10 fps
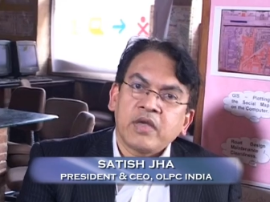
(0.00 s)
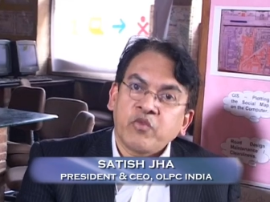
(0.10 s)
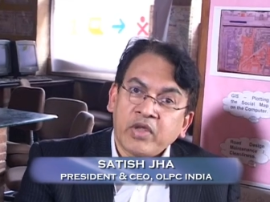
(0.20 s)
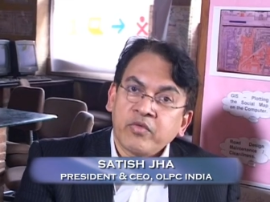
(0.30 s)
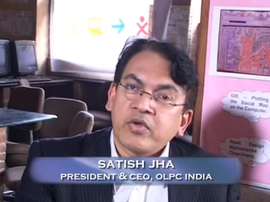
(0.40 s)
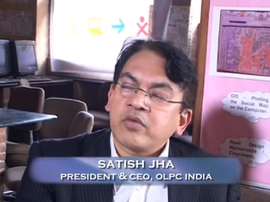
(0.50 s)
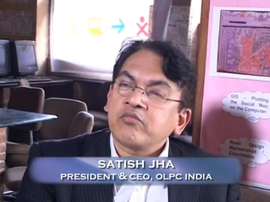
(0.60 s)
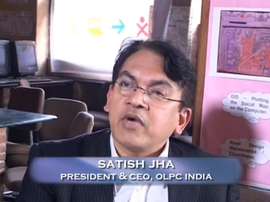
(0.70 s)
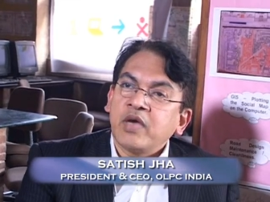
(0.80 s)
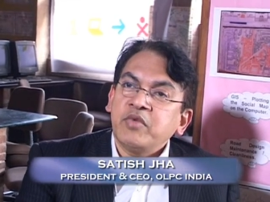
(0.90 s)
and wherever
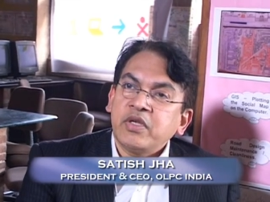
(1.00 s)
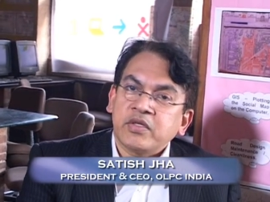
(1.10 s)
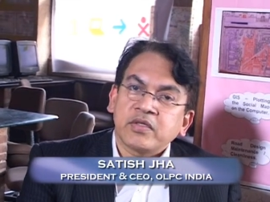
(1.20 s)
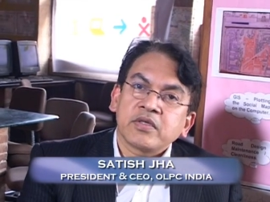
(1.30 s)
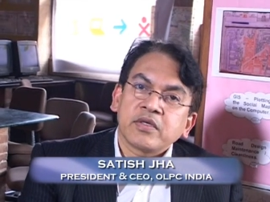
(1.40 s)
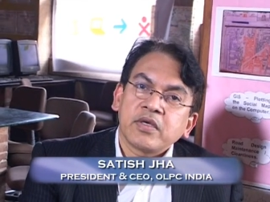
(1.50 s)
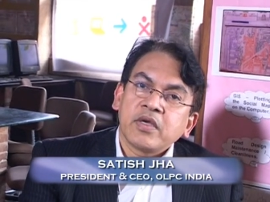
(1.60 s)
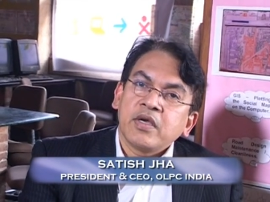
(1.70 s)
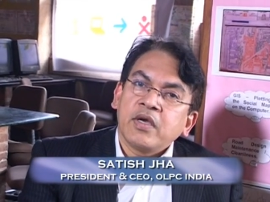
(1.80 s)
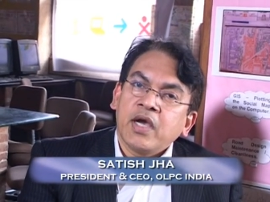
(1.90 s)
I'm needed.
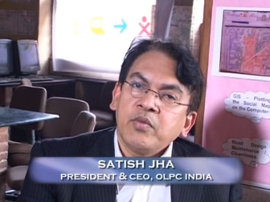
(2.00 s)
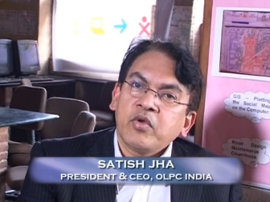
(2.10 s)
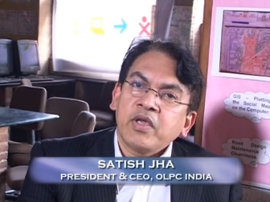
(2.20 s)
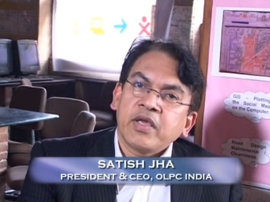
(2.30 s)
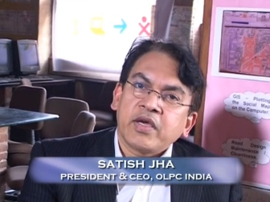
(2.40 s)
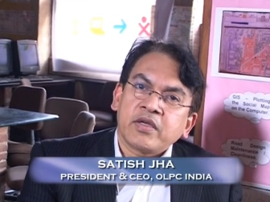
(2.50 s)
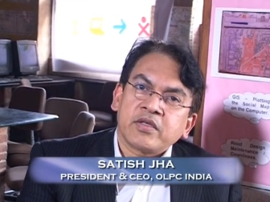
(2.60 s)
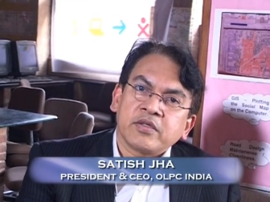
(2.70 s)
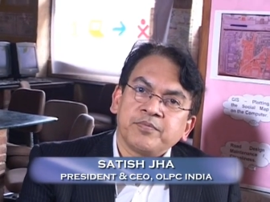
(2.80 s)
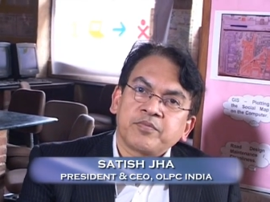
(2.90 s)
I'm looking at